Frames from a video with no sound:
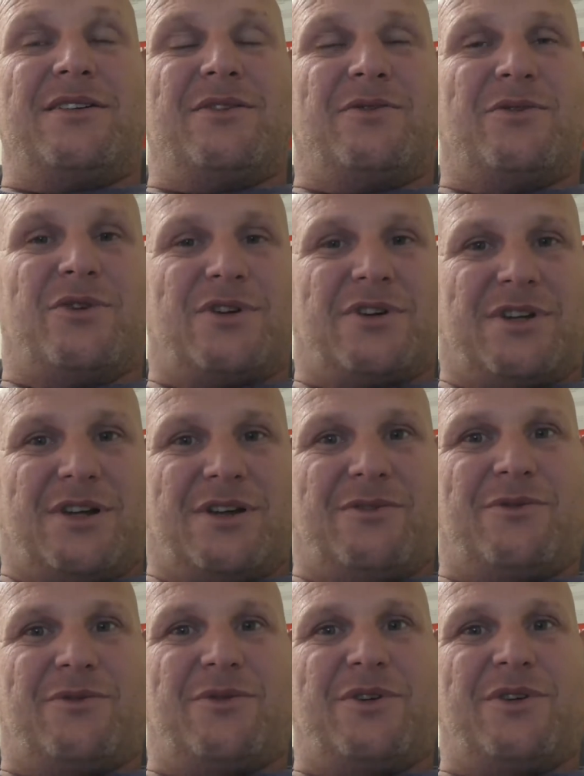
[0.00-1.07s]
You've worked
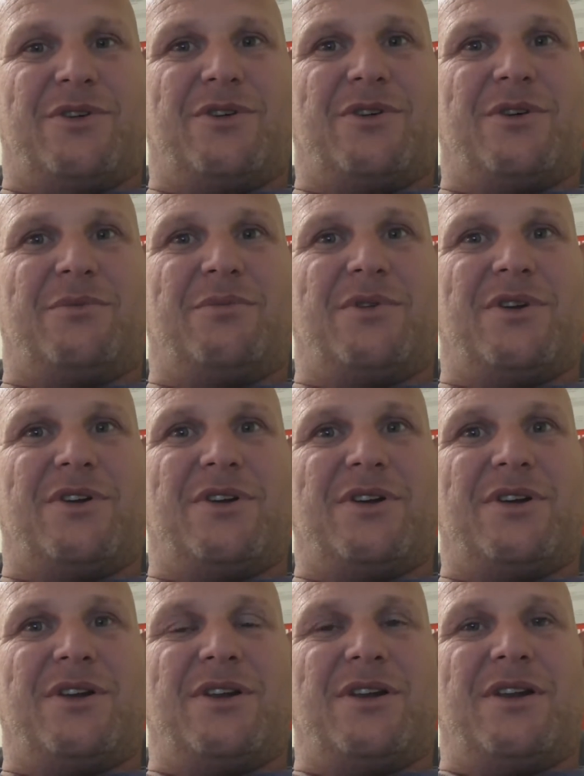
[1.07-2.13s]
hard for what you've got,
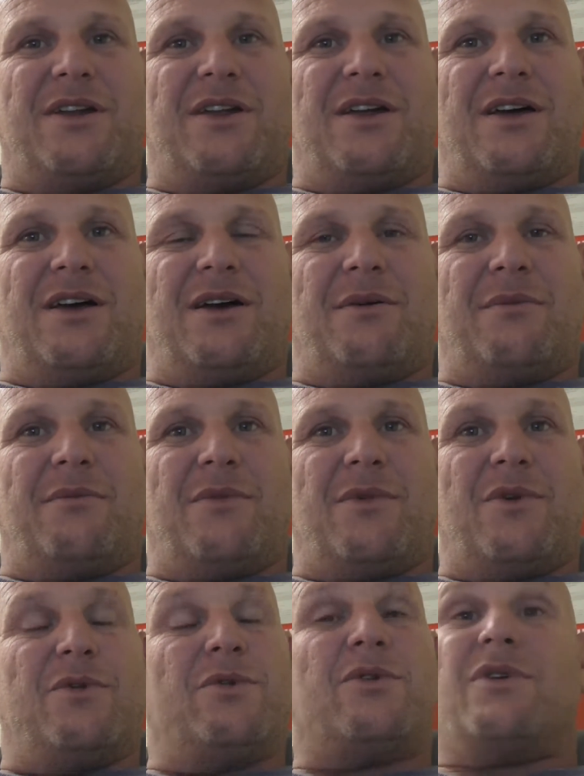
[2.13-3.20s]

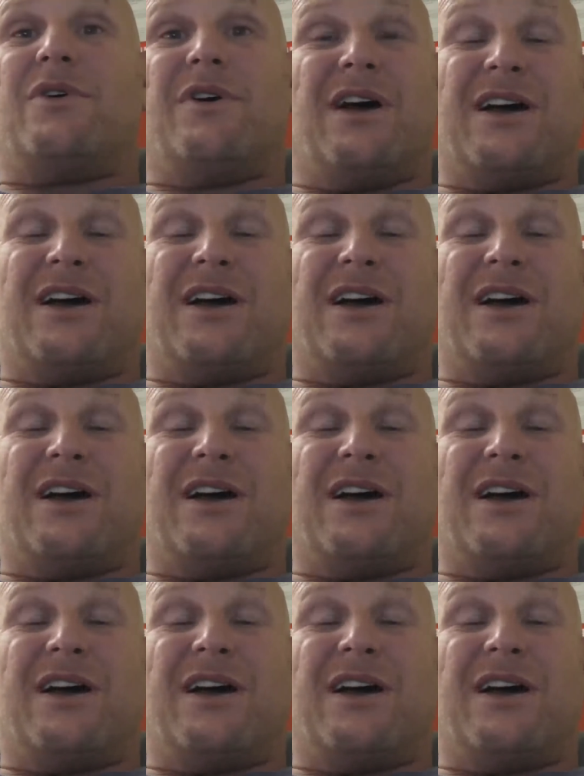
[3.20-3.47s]
but look,